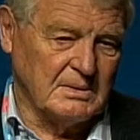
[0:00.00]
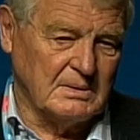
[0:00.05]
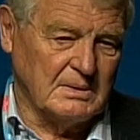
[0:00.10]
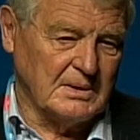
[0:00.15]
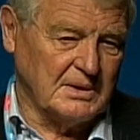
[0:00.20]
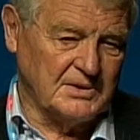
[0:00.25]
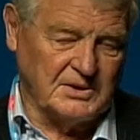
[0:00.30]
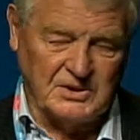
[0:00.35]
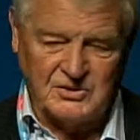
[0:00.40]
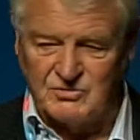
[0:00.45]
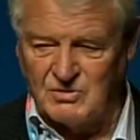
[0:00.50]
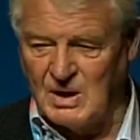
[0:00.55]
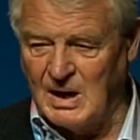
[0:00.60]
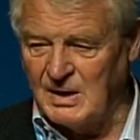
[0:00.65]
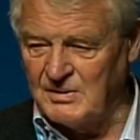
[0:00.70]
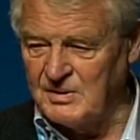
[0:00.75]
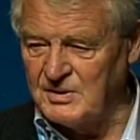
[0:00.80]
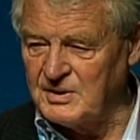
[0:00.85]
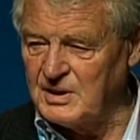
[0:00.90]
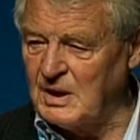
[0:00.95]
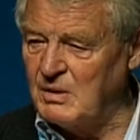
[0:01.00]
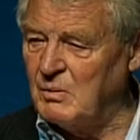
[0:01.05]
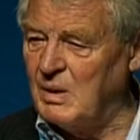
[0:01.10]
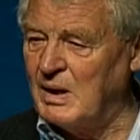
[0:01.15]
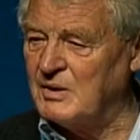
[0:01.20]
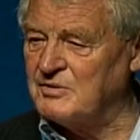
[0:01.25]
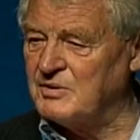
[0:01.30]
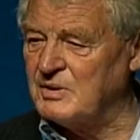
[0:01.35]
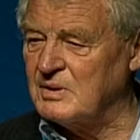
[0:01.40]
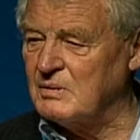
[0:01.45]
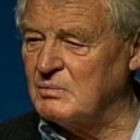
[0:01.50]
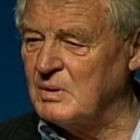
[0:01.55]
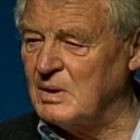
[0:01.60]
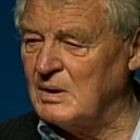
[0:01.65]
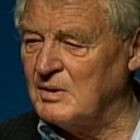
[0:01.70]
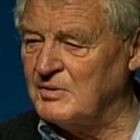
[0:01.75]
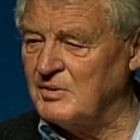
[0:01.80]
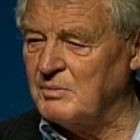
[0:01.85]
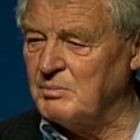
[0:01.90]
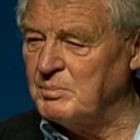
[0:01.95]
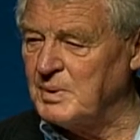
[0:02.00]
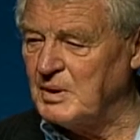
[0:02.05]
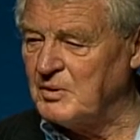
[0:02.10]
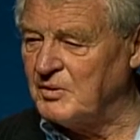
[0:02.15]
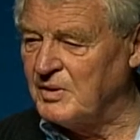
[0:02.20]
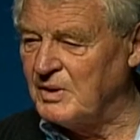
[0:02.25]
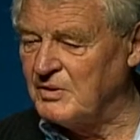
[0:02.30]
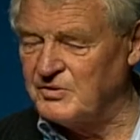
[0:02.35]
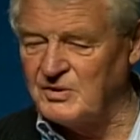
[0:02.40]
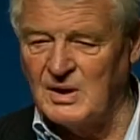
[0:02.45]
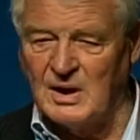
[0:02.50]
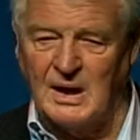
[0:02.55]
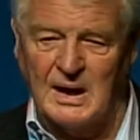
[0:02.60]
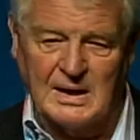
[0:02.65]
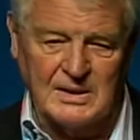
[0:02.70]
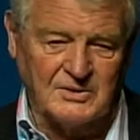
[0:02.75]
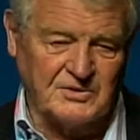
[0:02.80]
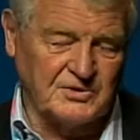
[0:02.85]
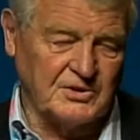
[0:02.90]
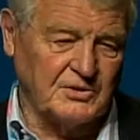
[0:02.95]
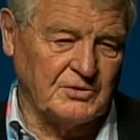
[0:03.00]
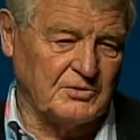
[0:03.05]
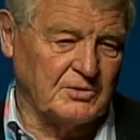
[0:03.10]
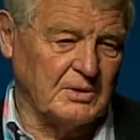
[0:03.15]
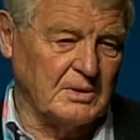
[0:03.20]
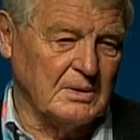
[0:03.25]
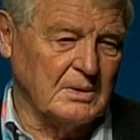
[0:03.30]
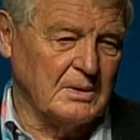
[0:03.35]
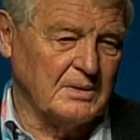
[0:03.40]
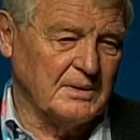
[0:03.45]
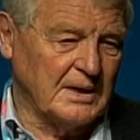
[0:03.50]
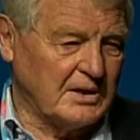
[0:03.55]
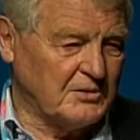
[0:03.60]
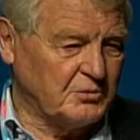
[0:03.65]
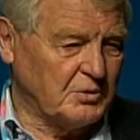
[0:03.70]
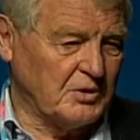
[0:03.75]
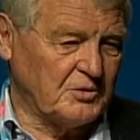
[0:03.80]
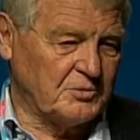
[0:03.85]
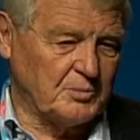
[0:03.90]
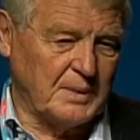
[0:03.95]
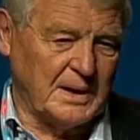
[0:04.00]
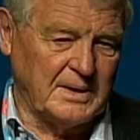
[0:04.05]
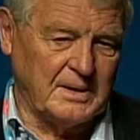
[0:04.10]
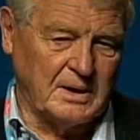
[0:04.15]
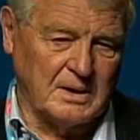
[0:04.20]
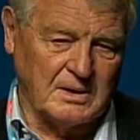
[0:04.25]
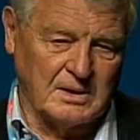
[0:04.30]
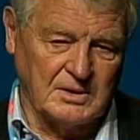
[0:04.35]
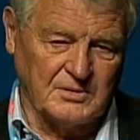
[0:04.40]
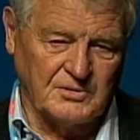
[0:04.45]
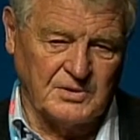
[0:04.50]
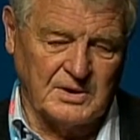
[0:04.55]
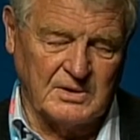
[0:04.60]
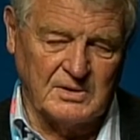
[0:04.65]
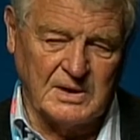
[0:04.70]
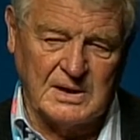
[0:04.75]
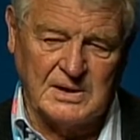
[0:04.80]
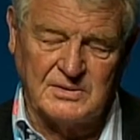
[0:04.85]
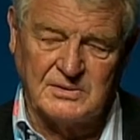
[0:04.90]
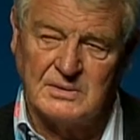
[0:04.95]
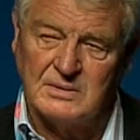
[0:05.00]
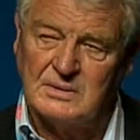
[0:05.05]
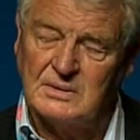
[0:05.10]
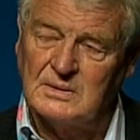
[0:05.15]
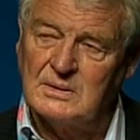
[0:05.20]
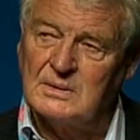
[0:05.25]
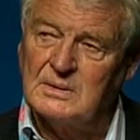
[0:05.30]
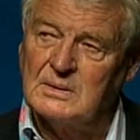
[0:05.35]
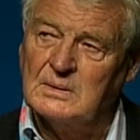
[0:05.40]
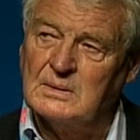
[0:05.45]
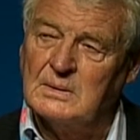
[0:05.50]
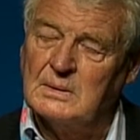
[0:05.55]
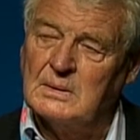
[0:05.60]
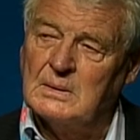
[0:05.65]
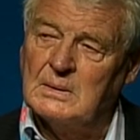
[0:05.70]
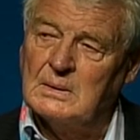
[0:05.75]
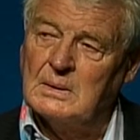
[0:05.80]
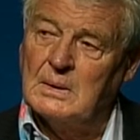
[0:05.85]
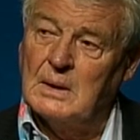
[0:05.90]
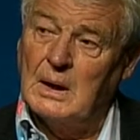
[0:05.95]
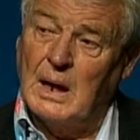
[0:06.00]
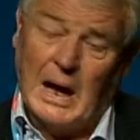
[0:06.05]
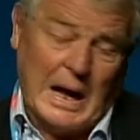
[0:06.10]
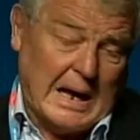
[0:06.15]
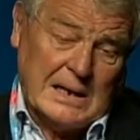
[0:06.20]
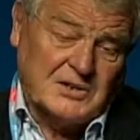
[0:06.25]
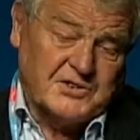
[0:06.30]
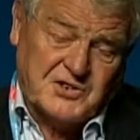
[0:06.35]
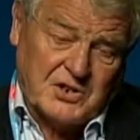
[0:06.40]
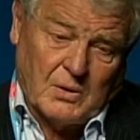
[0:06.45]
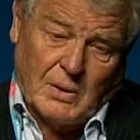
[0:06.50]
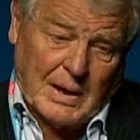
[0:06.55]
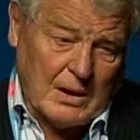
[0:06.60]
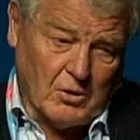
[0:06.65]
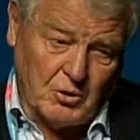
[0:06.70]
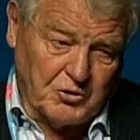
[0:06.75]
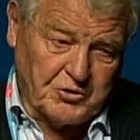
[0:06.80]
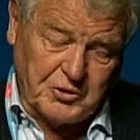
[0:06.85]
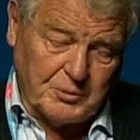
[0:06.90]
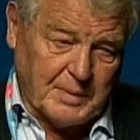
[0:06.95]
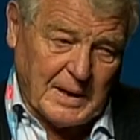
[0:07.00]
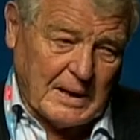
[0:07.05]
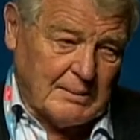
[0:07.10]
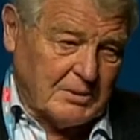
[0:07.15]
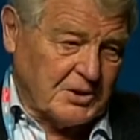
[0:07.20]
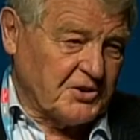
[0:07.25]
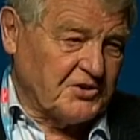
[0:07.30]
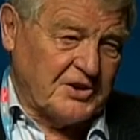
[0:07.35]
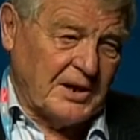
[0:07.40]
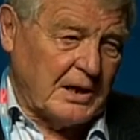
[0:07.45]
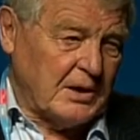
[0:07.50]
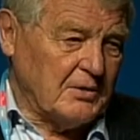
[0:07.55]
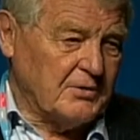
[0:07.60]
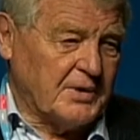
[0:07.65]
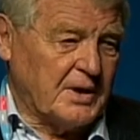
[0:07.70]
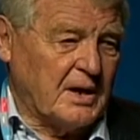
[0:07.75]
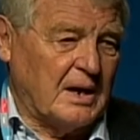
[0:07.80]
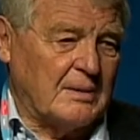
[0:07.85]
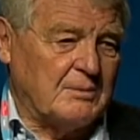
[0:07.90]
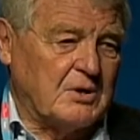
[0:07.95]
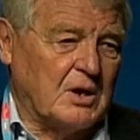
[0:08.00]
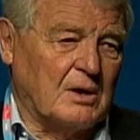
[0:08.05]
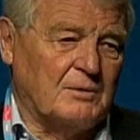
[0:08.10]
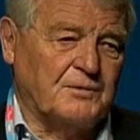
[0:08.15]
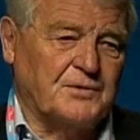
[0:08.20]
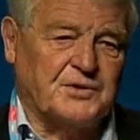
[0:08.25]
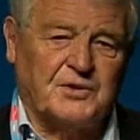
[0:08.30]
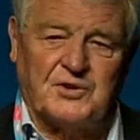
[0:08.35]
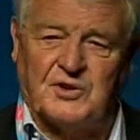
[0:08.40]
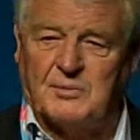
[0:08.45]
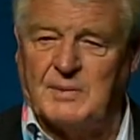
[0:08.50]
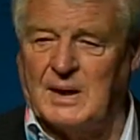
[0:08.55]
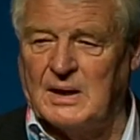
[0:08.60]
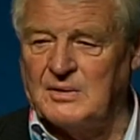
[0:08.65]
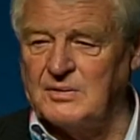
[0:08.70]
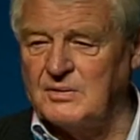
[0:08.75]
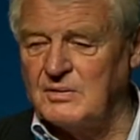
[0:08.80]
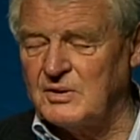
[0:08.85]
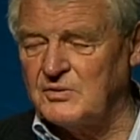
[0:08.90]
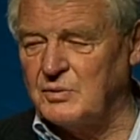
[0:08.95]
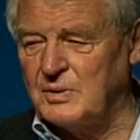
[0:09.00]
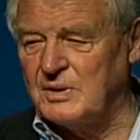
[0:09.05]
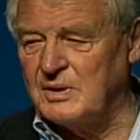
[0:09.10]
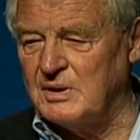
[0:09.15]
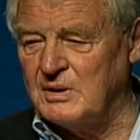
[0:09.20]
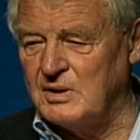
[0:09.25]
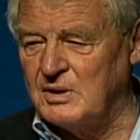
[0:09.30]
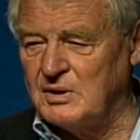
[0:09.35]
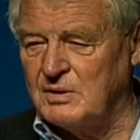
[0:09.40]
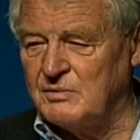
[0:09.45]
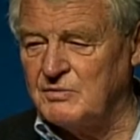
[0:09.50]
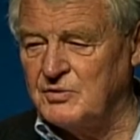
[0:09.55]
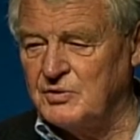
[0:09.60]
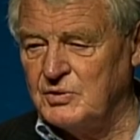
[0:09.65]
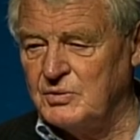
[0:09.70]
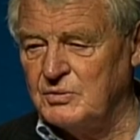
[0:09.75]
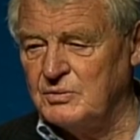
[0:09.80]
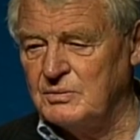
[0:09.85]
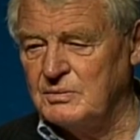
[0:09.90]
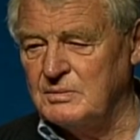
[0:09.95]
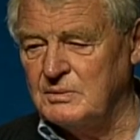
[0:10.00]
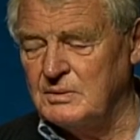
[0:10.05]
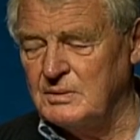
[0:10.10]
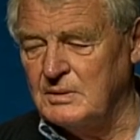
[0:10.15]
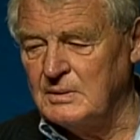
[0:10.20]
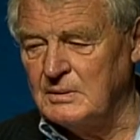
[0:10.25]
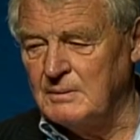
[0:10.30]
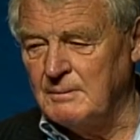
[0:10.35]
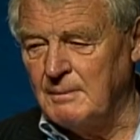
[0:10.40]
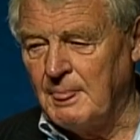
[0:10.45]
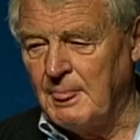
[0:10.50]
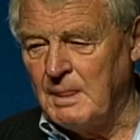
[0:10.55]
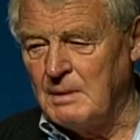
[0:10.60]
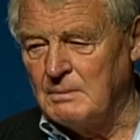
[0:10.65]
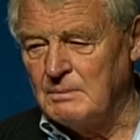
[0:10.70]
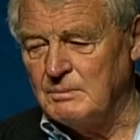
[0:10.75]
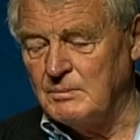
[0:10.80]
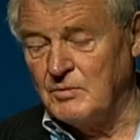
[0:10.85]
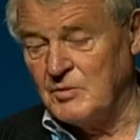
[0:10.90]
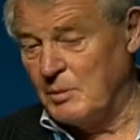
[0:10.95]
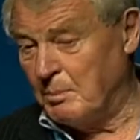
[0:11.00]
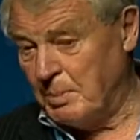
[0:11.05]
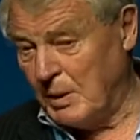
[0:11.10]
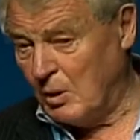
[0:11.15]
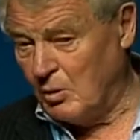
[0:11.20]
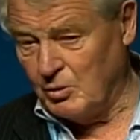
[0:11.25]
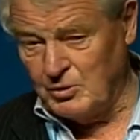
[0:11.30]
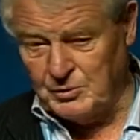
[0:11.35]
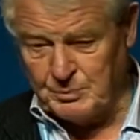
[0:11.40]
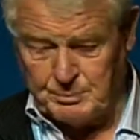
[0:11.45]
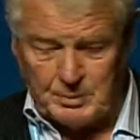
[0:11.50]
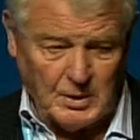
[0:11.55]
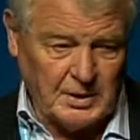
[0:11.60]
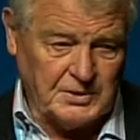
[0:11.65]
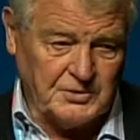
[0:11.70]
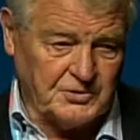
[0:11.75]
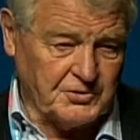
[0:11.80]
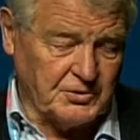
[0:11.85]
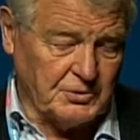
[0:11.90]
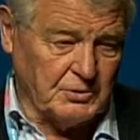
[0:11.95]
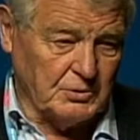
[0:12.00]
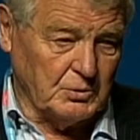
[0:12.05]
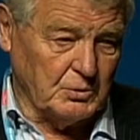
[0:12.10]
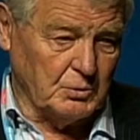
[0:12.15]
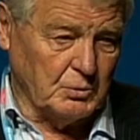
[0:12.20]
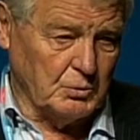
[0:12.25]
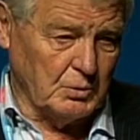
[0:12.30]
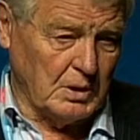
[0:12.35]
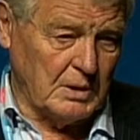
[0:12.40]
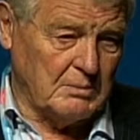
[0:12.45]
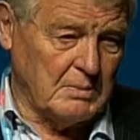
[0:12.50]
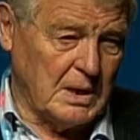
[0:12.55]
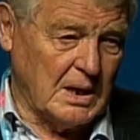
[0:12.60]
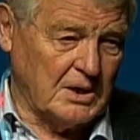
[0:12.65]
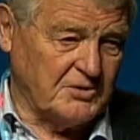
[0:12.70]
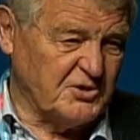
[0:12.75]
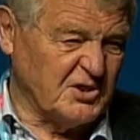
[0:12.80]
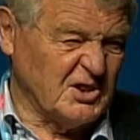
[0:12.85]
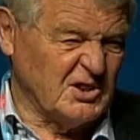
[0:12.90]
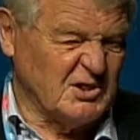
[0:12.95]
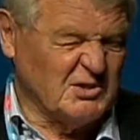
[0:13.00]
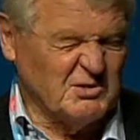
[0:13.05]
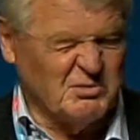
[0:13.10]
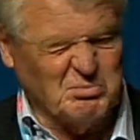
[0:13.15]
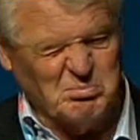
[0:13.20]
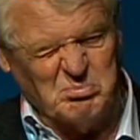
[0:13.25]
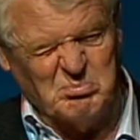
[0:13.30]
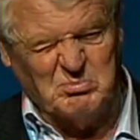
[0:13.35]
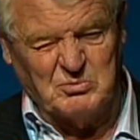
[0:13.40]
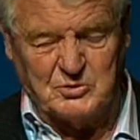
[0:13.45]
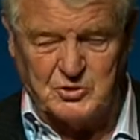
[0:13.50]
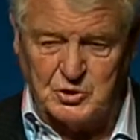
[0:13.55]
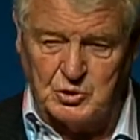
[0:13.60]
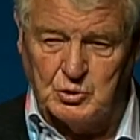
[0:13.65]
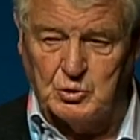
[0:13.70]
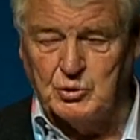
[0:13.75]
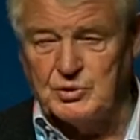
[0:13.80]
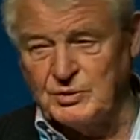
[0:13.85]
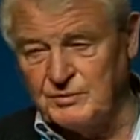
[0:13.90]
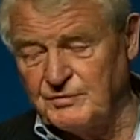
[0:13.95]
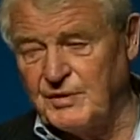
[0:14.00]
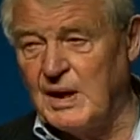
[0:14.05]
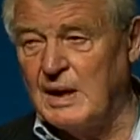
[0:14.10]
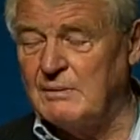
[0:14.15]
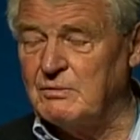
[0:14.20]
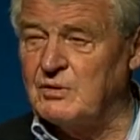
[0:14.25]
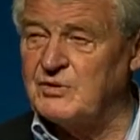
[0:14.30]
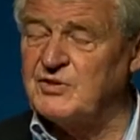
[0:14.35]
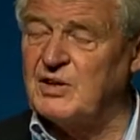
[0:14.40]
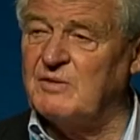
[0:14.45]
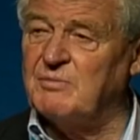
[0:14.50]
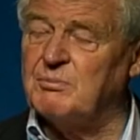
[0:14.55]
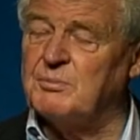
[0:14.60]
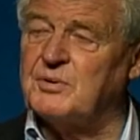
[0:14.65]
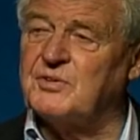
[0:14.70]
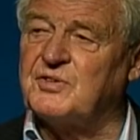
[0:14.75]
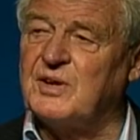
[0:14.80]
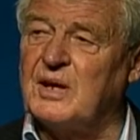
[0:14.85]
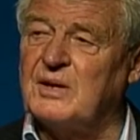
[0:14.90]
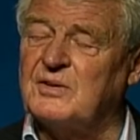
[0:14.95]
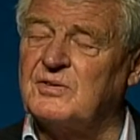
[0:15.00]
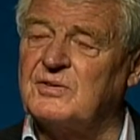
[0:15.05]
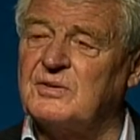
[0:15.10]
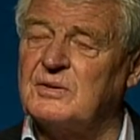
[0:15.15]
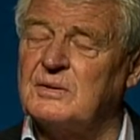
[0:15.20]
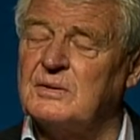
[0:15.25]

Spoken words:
It is rather to go out in the world and build those alliances. That's what's made our country great. And so I ought to be able to tell you that I'm confident about the 23rd of June. The polls point to a margin of 2 to 5 or 7%.